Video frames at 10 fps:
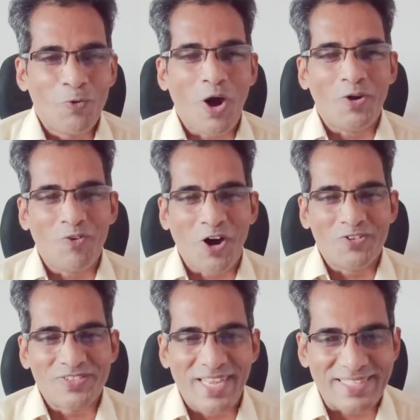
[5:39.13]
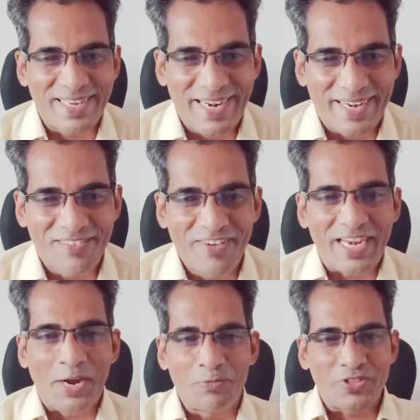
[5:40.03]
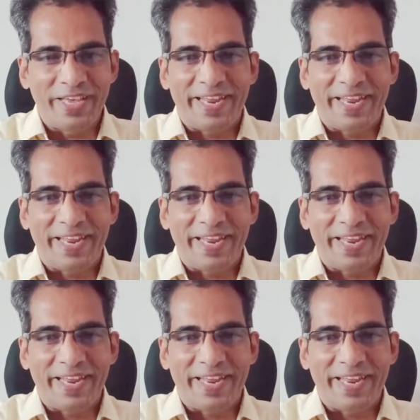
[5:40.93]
Wow, wow, that's great. Welcome to the